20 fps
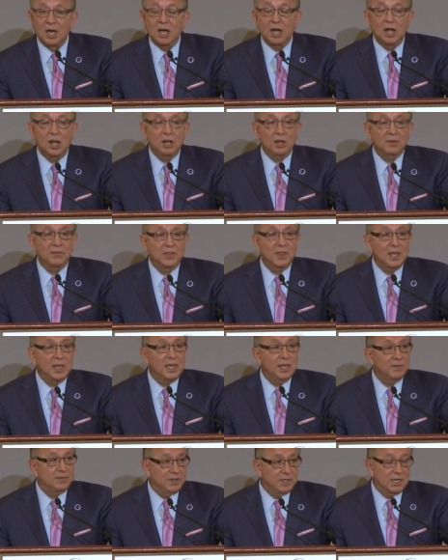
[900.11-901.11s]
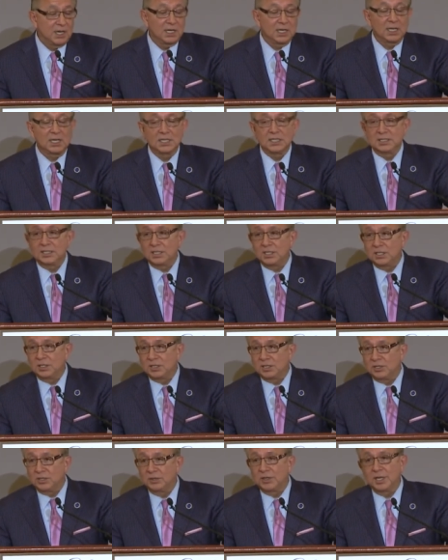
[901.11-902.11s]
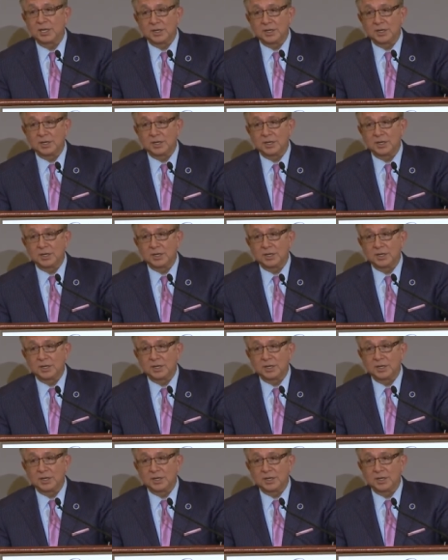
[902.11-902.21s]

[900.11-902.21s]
all of they have done and continue to do to